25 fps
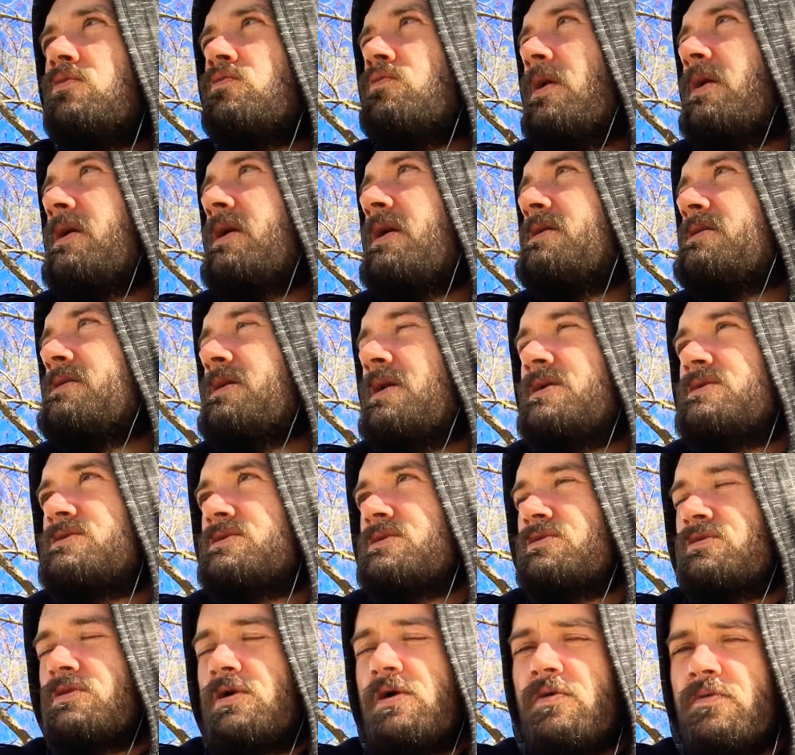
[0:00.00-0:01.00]

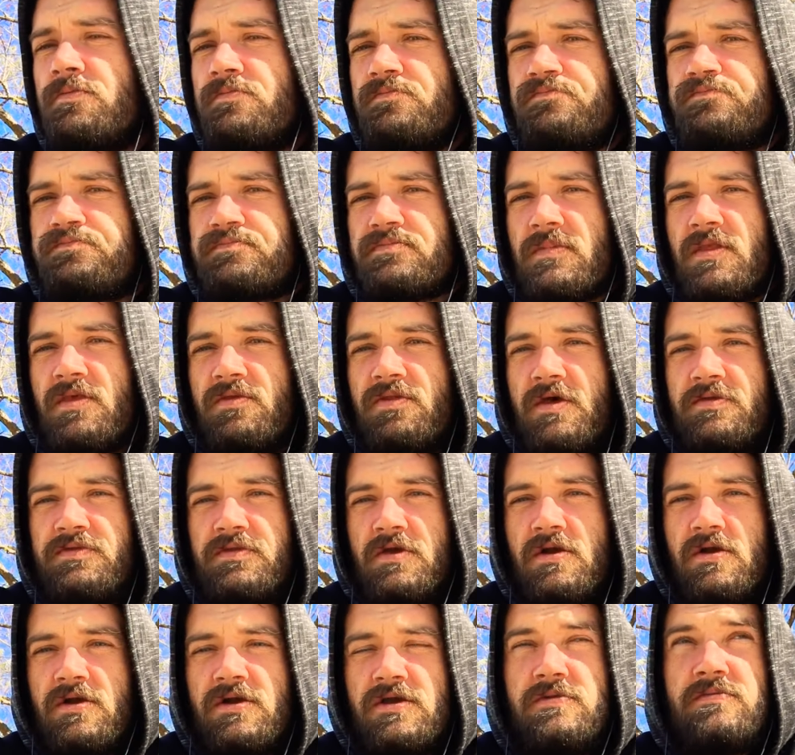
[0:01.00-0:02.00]
Recognizing, though, that
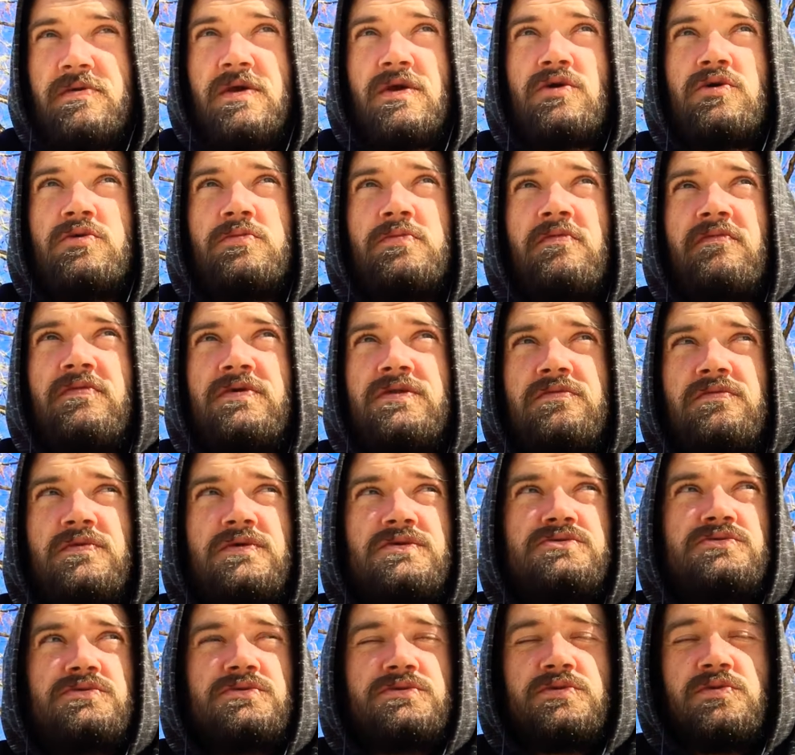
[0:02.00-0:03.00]
there are going to be a group of
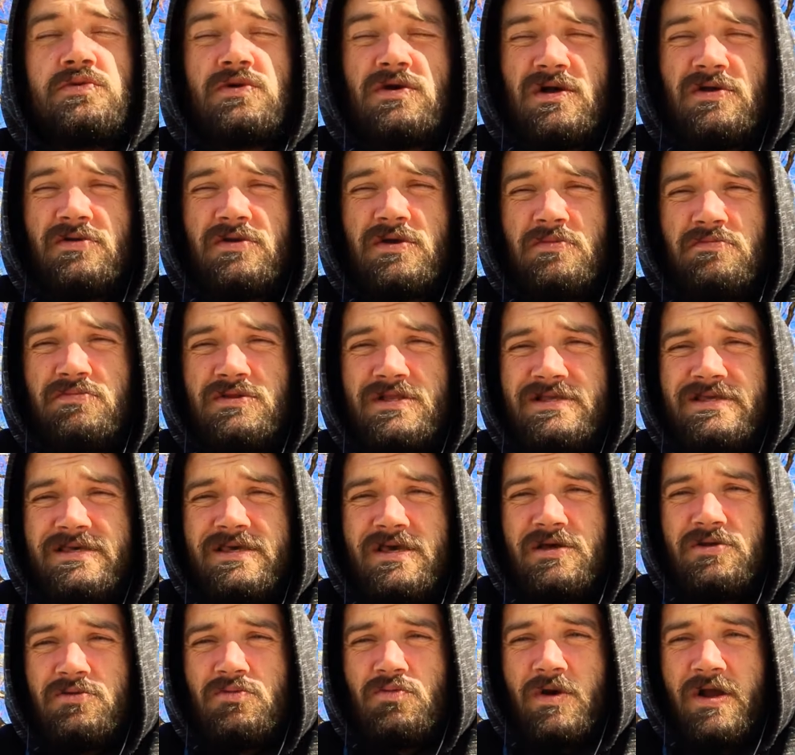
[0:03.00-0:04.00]
individuals who are completely
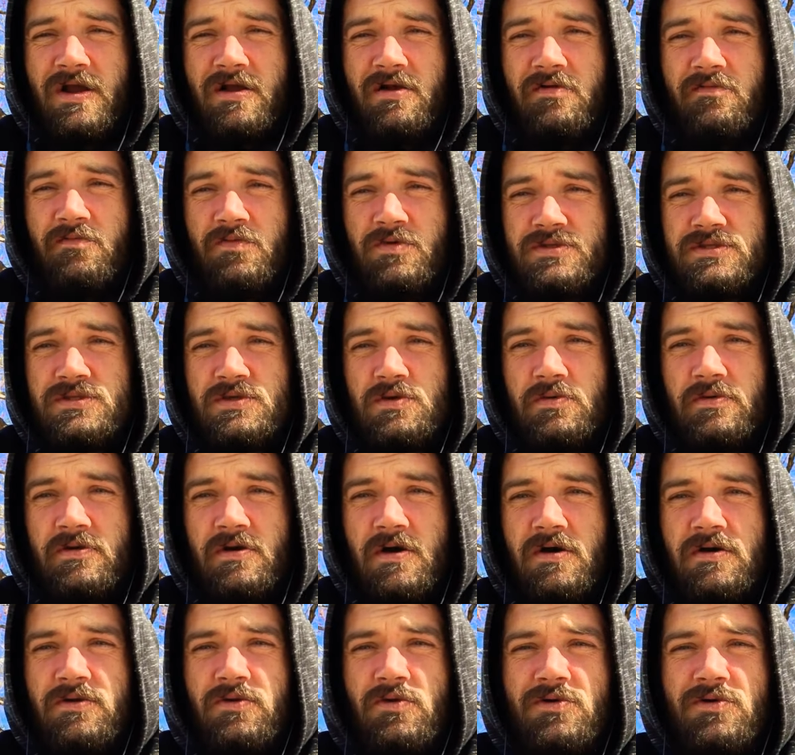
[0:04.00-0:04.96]
unaware of what's going on,